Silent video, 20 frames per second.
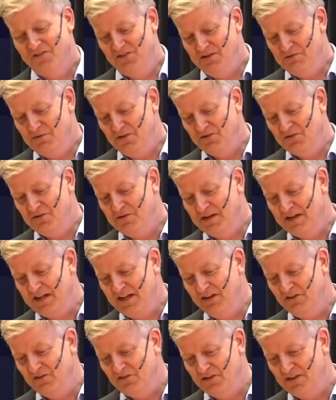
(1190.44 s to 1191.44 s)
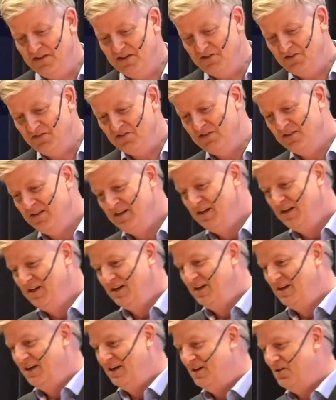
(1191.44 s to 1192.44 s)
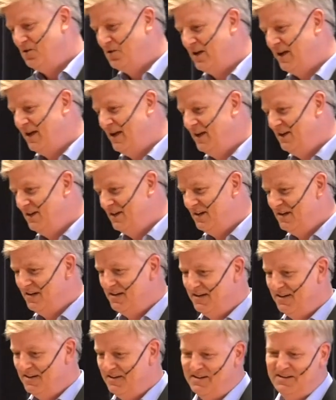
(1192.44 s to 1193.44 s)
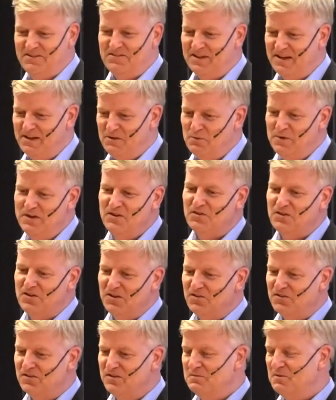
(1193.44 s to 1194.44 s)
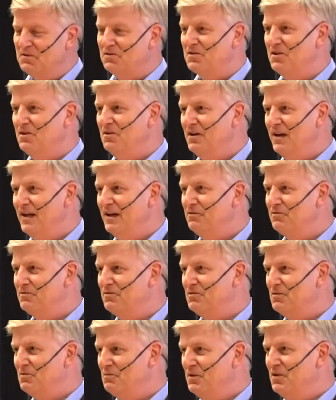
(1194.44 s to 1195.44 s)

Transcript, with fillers: she was doing research. Okay, uh, let's say which customers go left,